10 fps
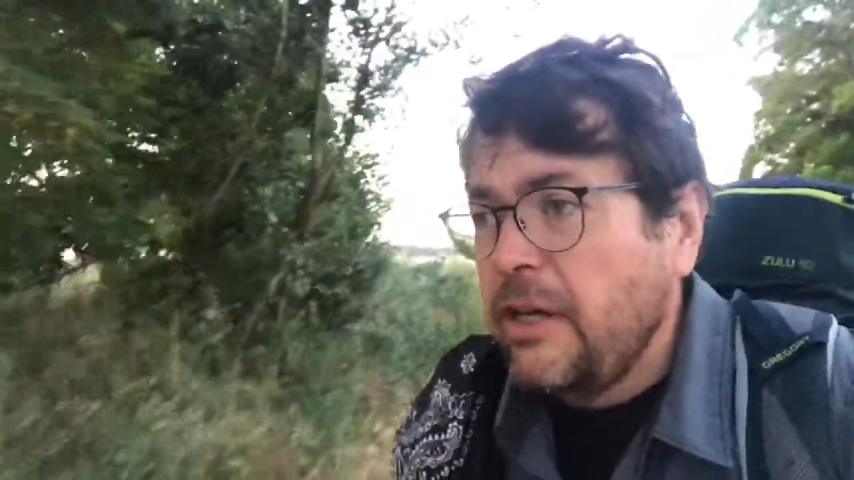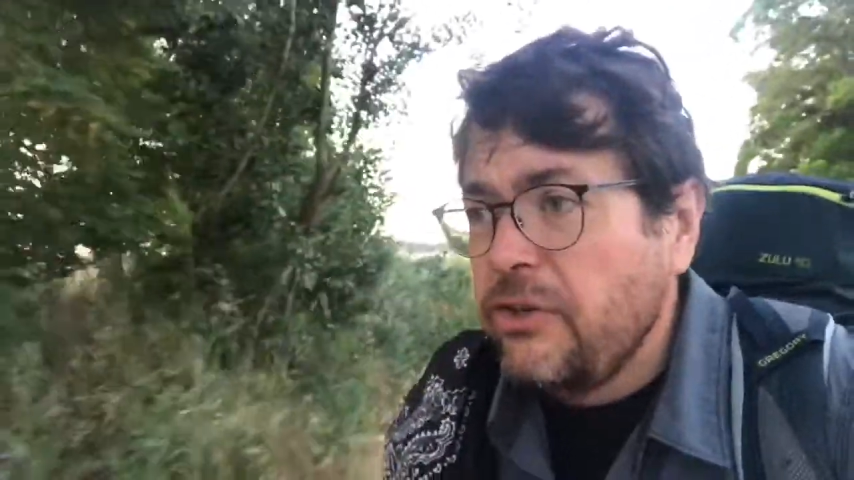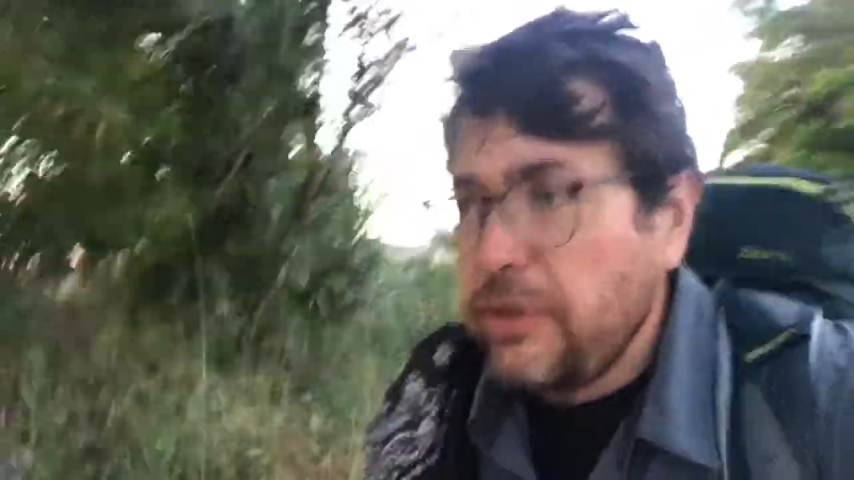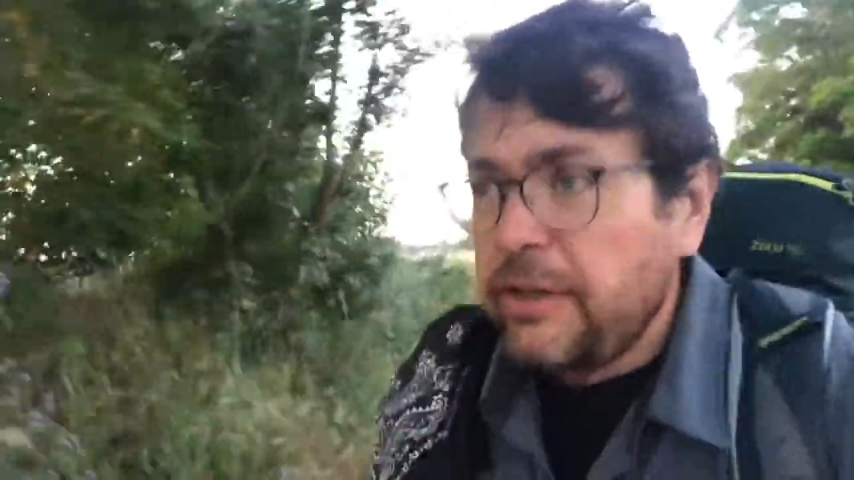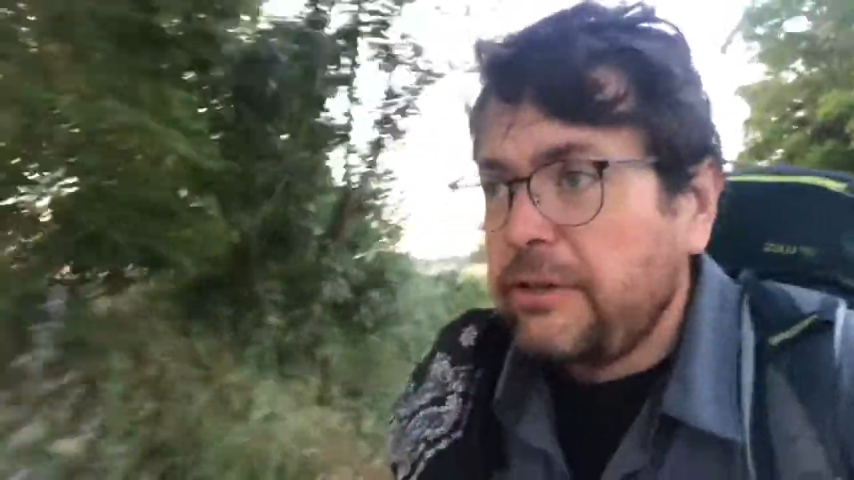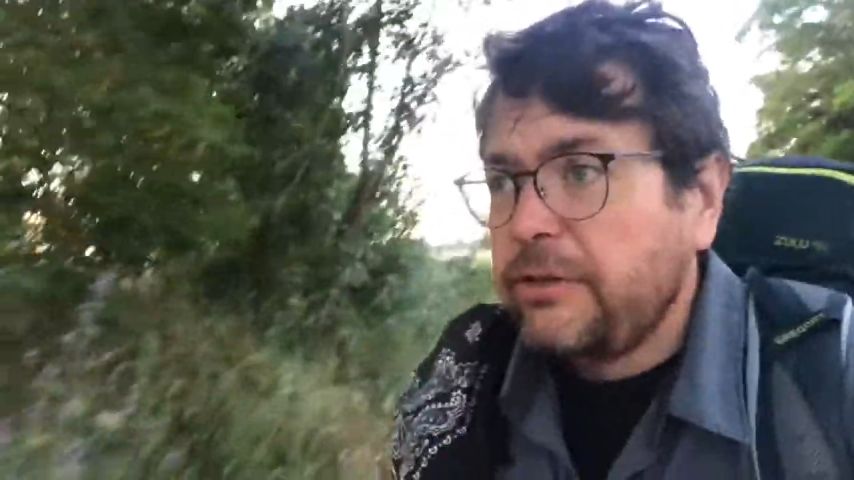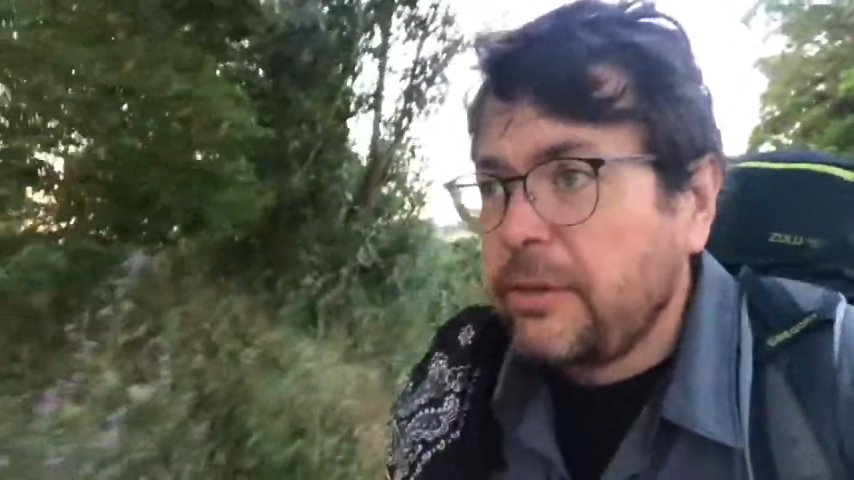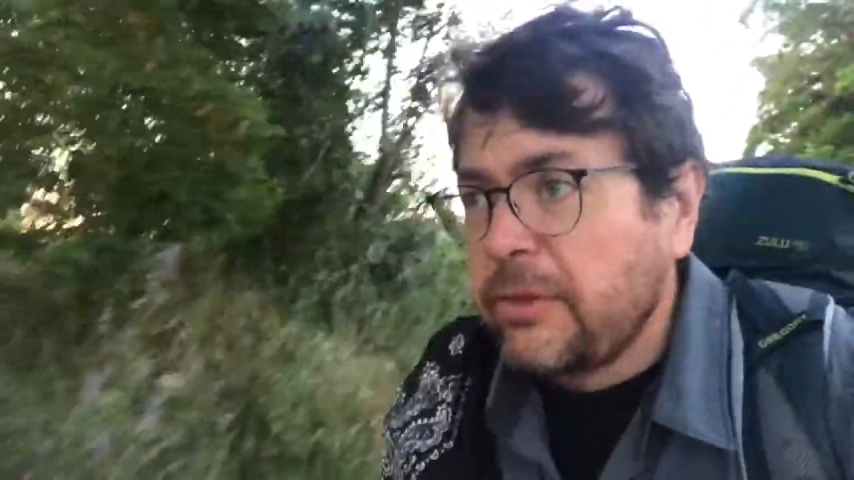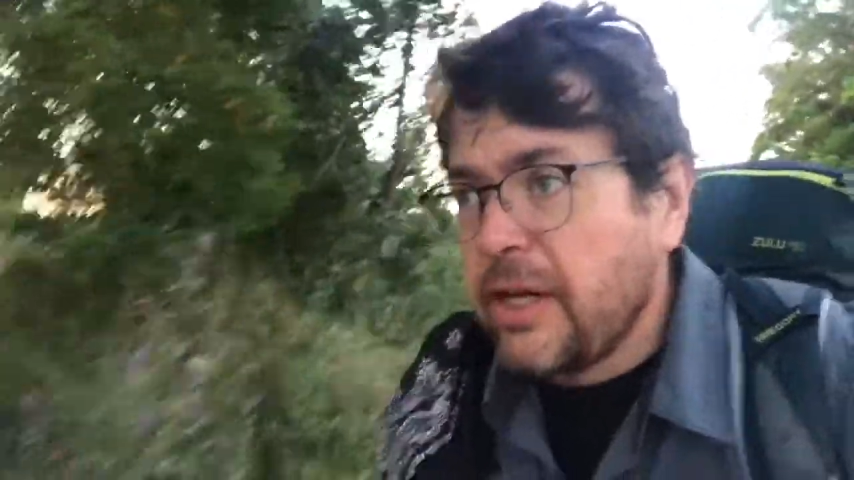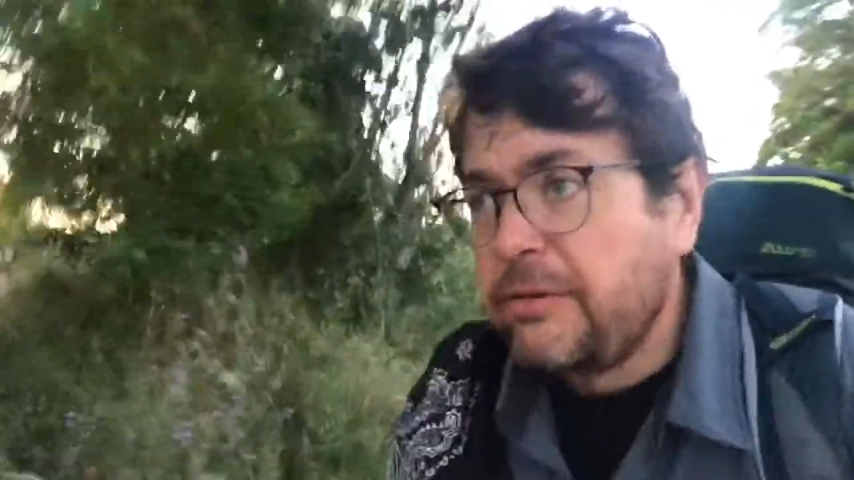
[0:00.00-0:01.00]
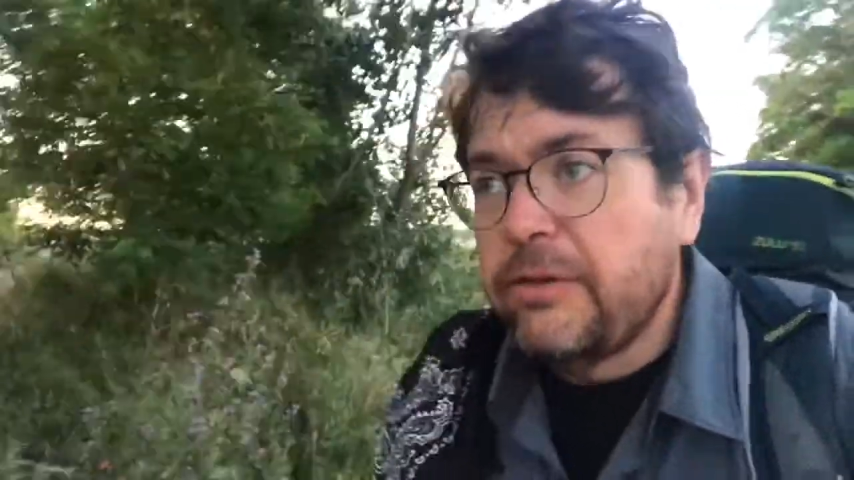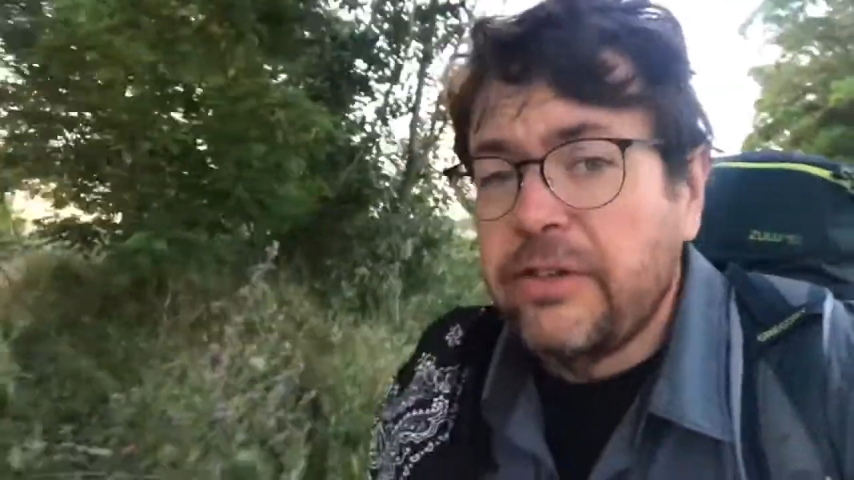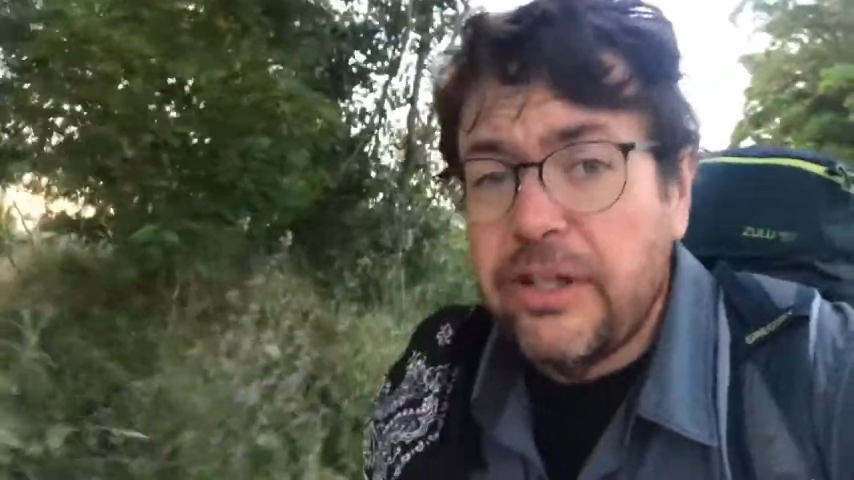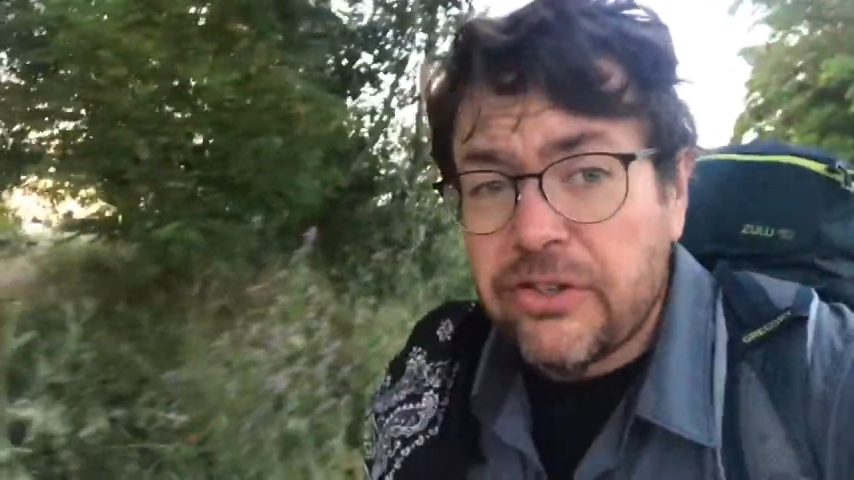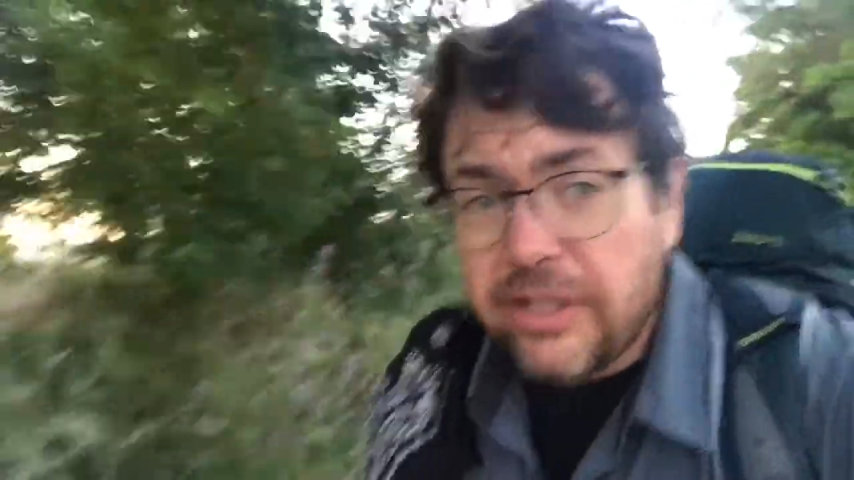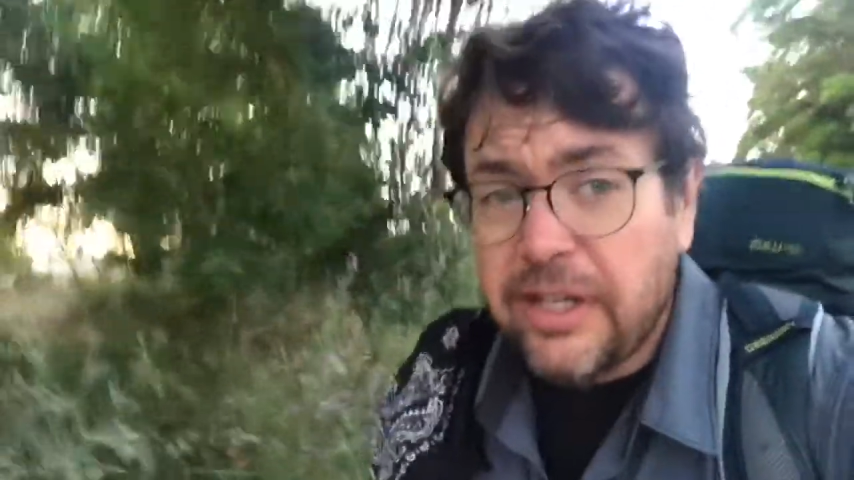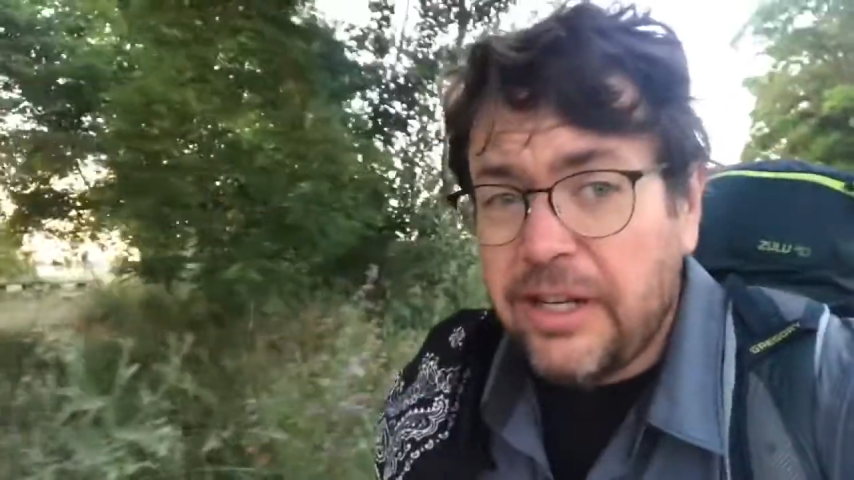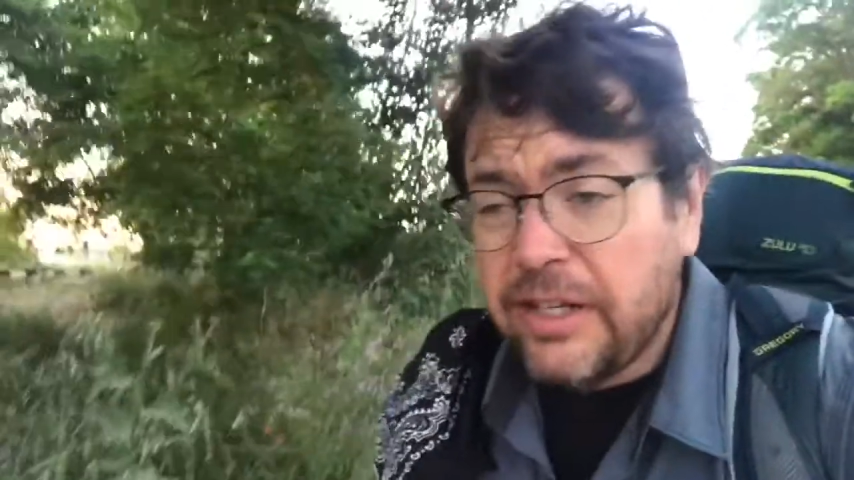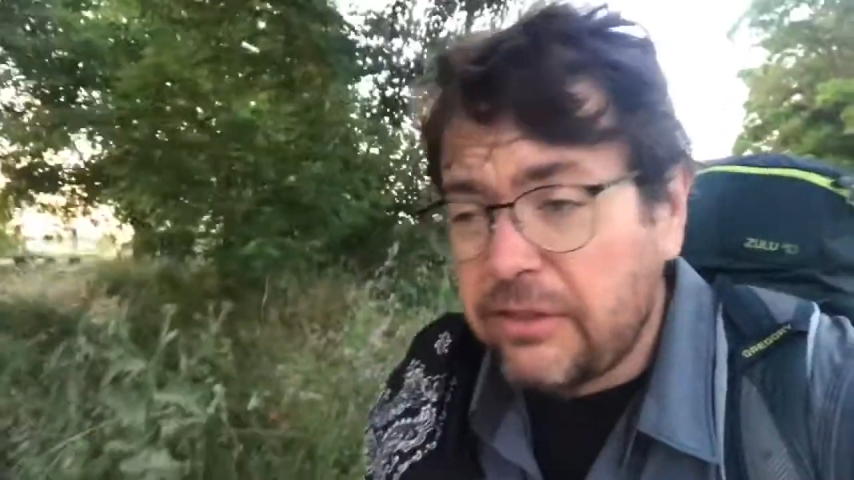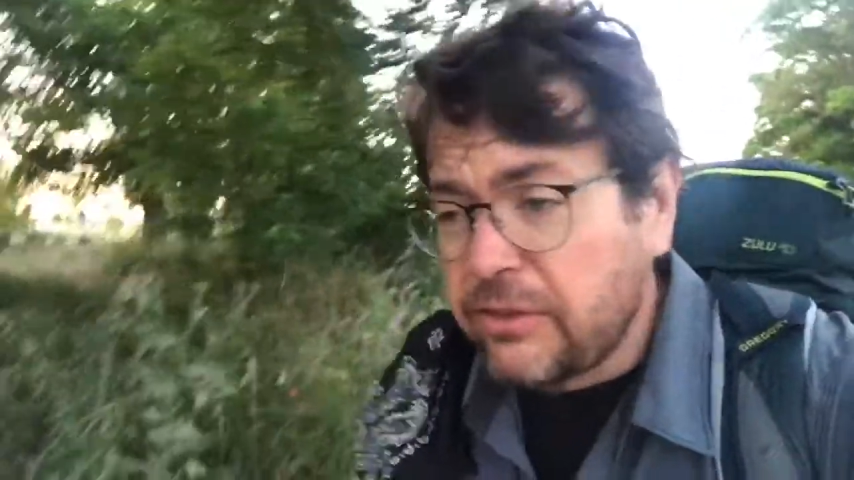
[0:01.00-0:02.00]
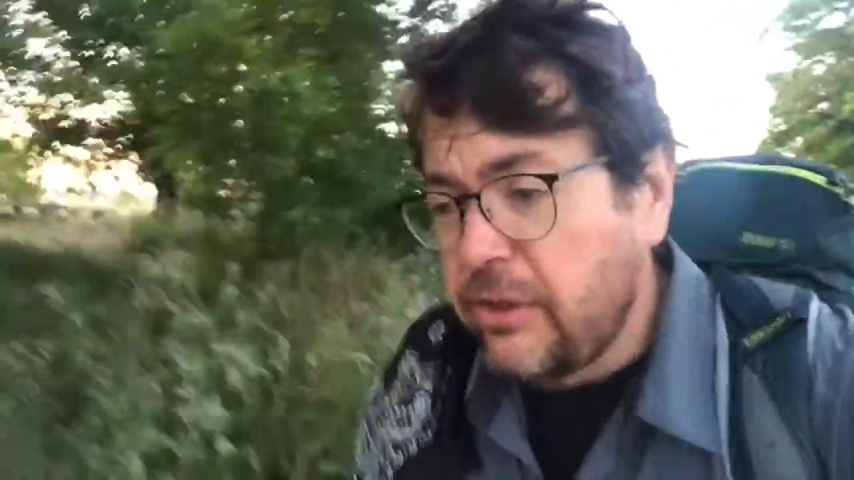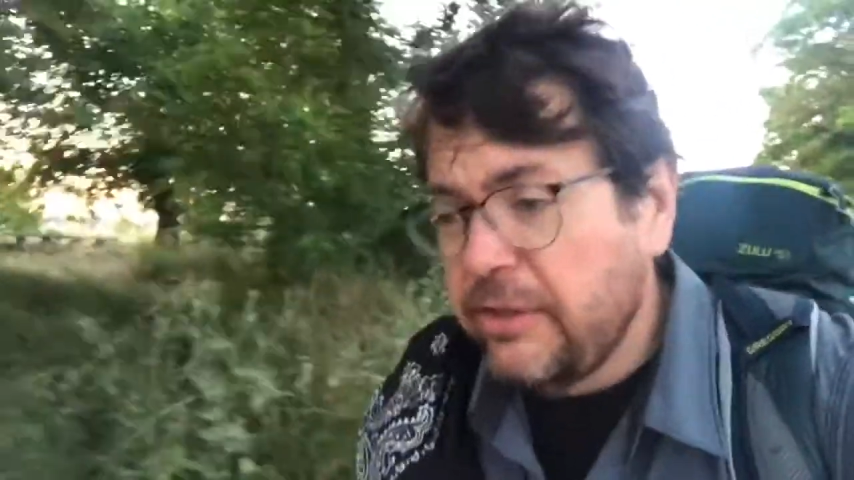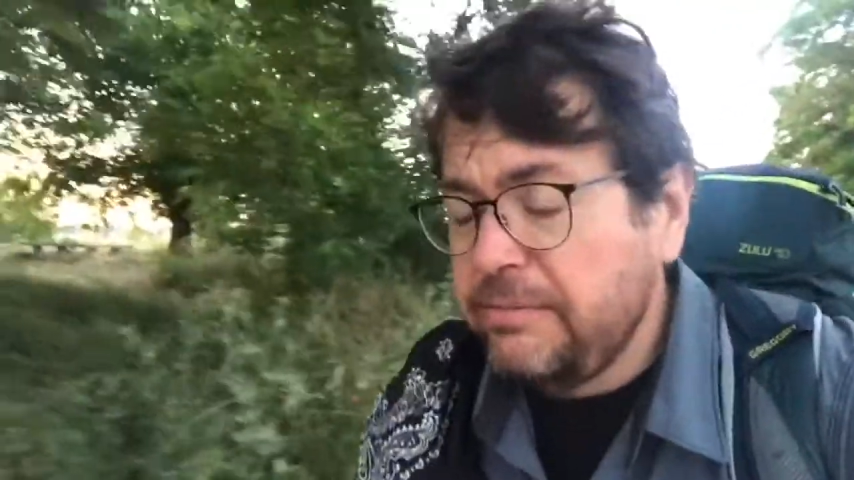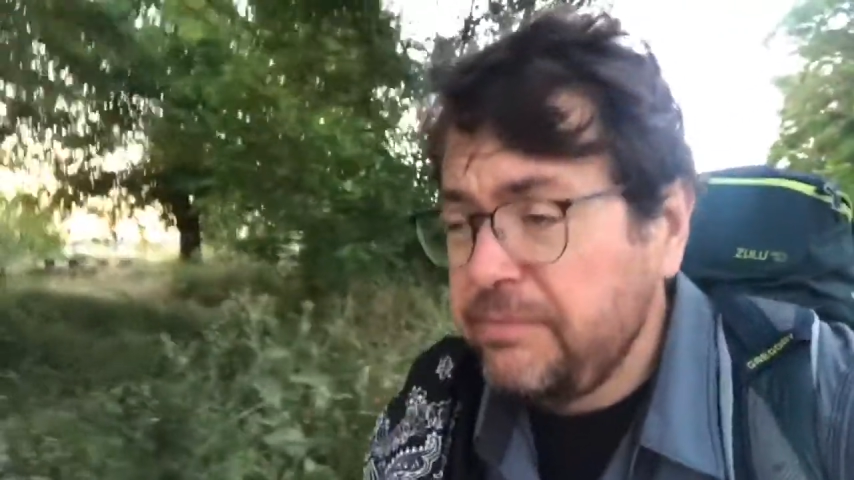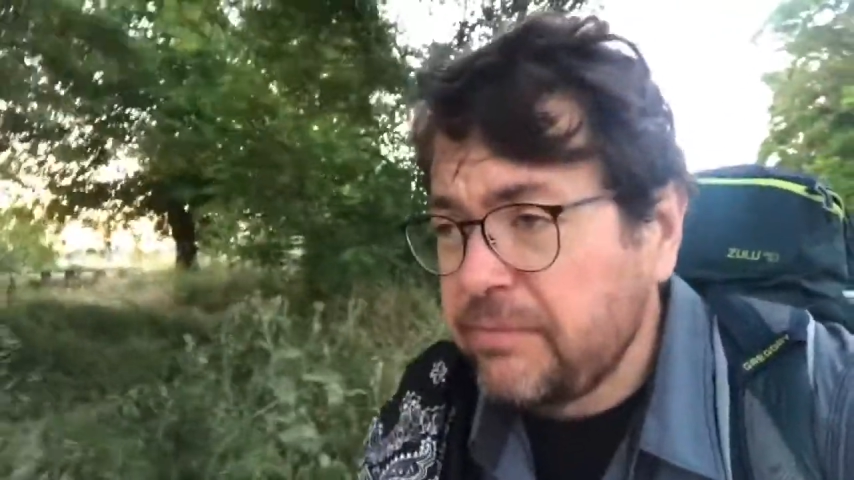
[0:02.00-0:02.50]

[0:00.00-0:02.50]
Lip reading: Usually there's some conversation that kind of gets started.